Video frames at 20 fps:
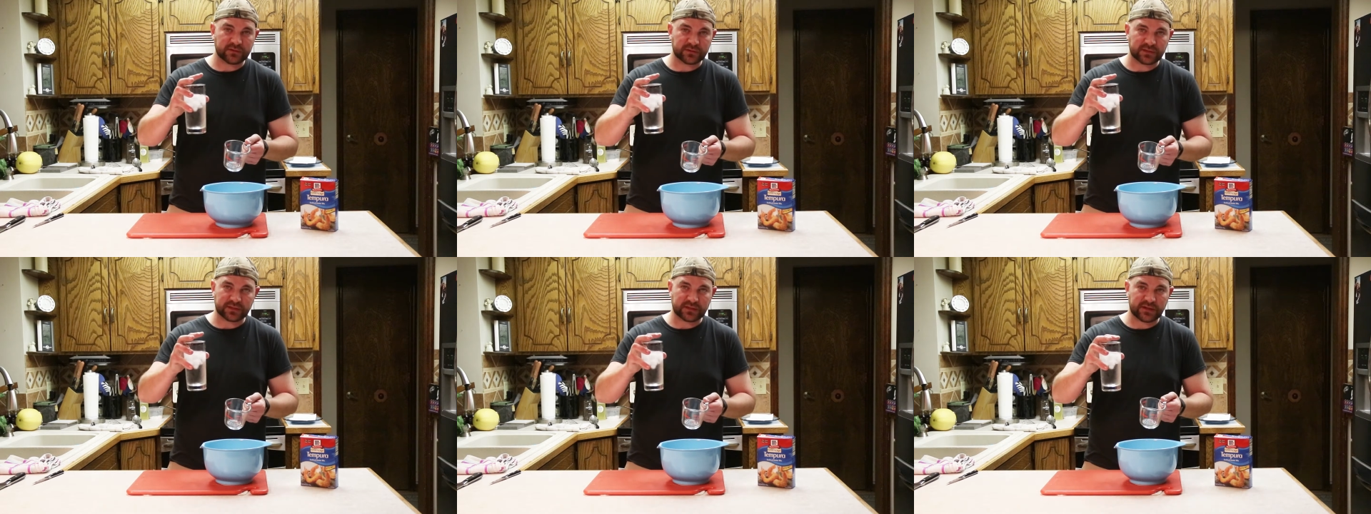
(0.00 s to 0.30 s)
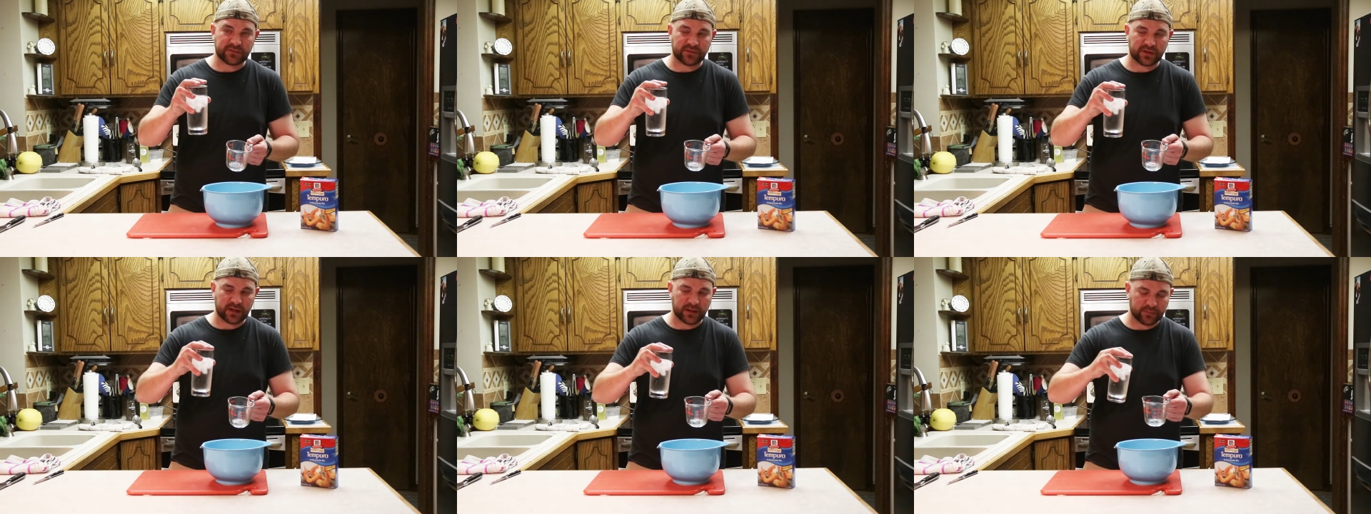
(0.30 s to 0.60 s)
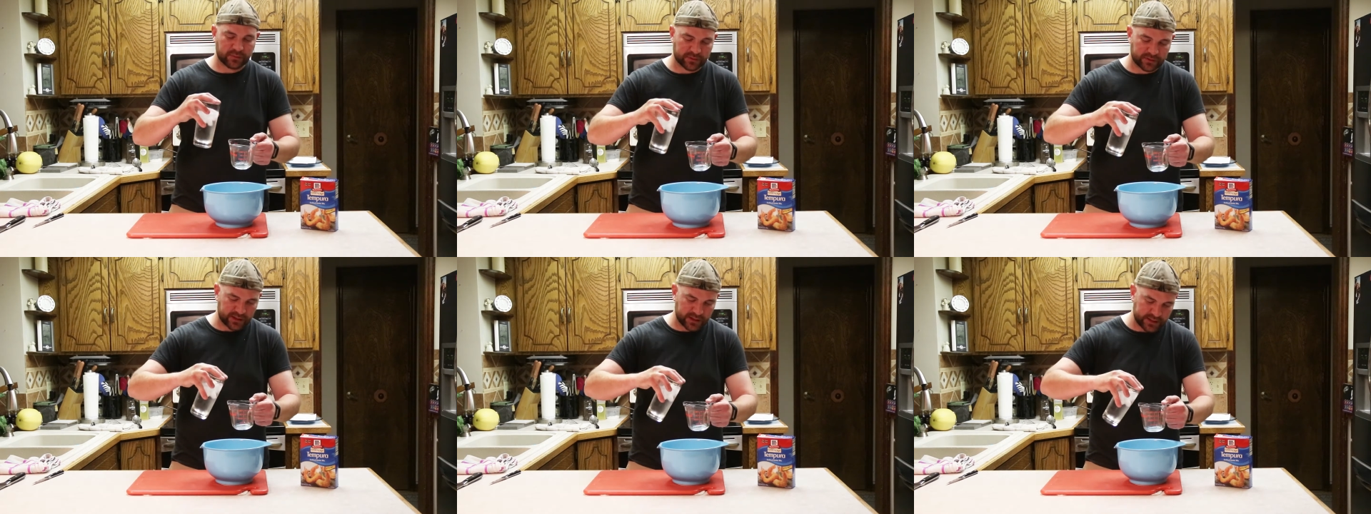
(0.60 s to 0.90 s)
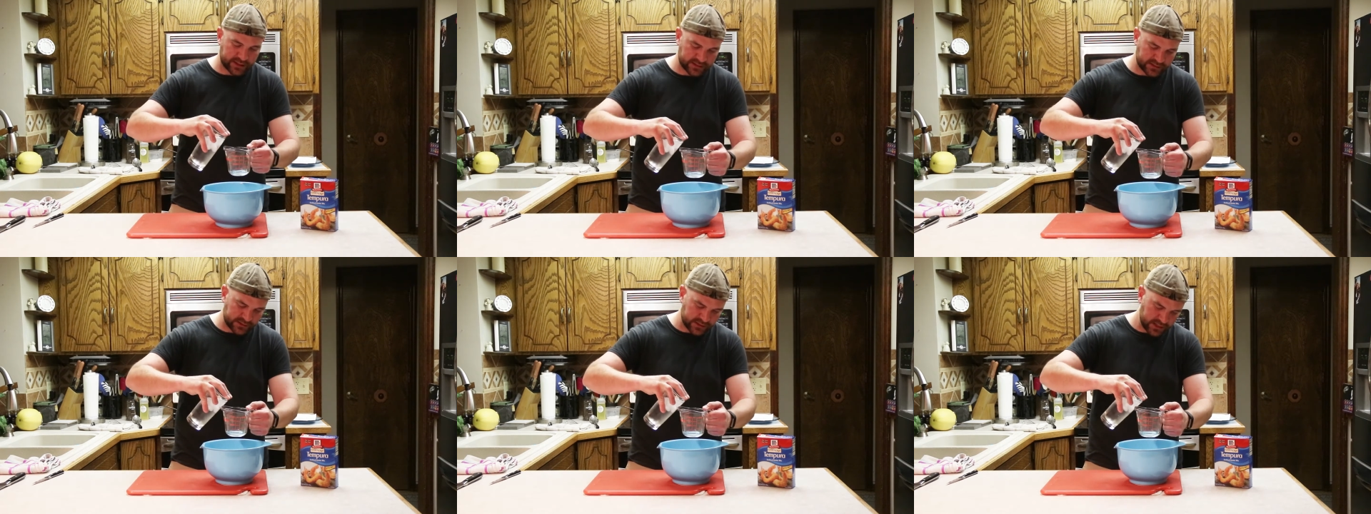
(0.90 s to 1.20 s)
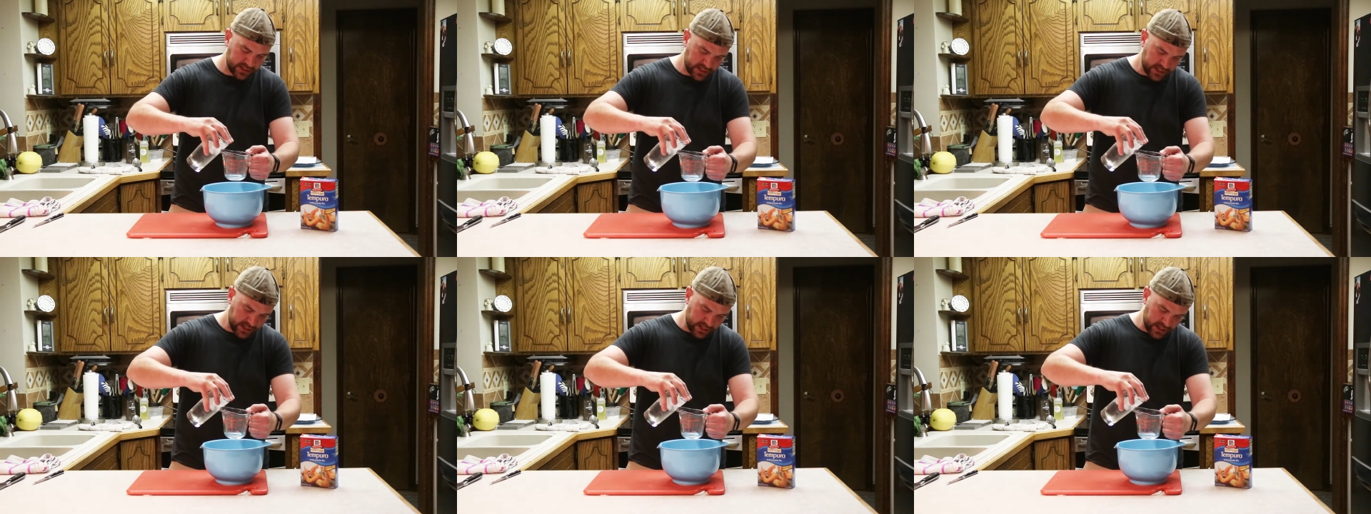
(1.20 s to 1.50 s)
So I just have a cup with ice.
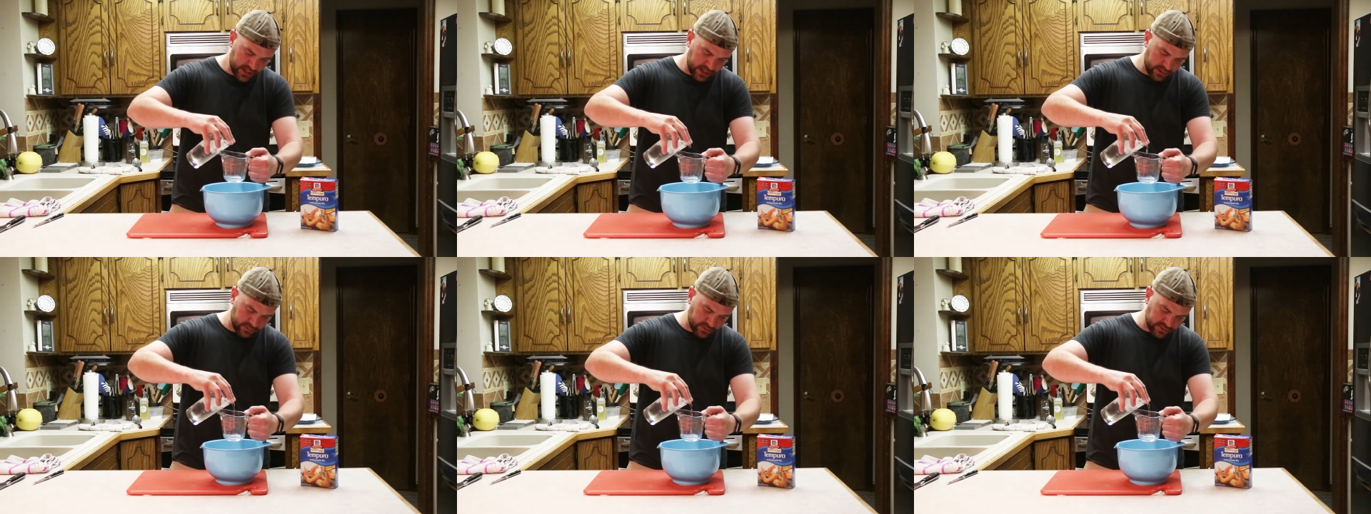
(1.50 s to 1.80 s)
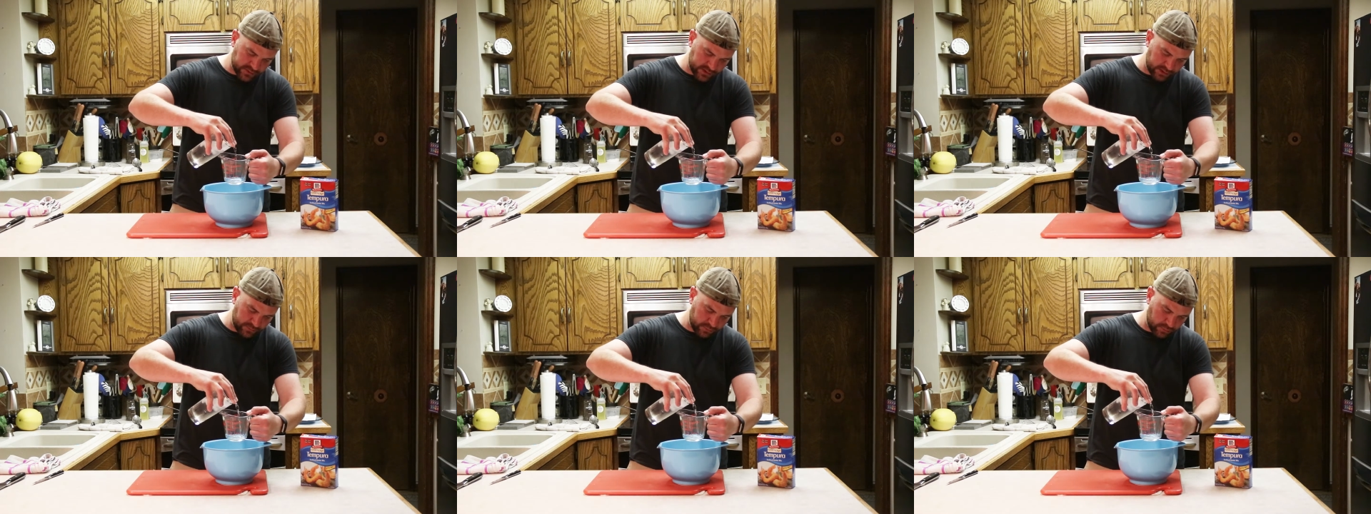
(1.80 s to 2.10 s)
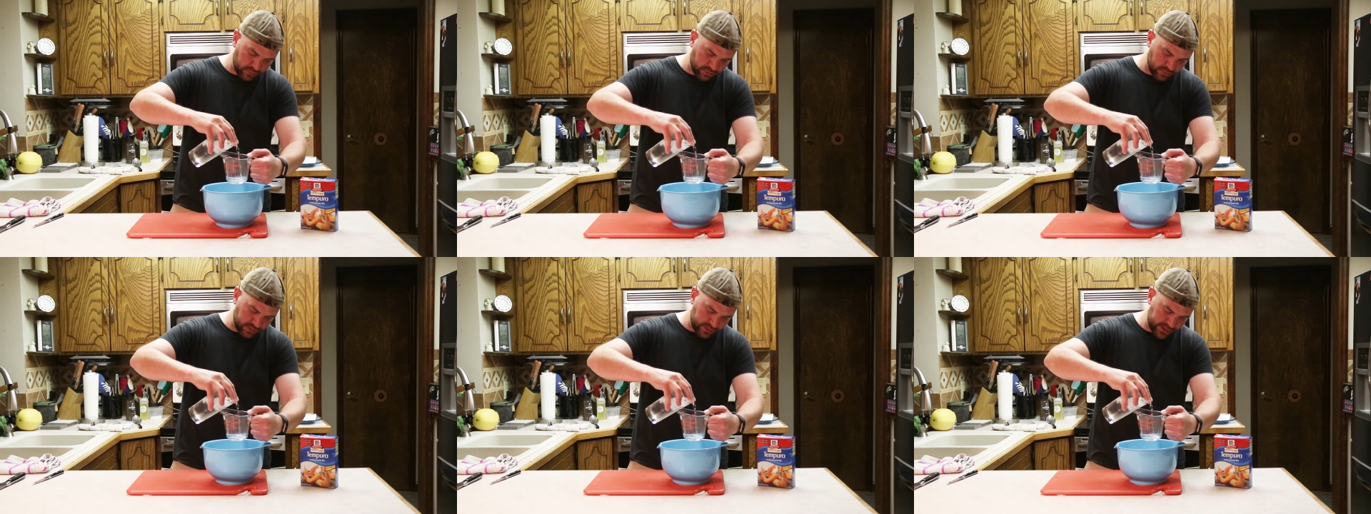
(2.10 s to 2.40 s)
We're just going to pour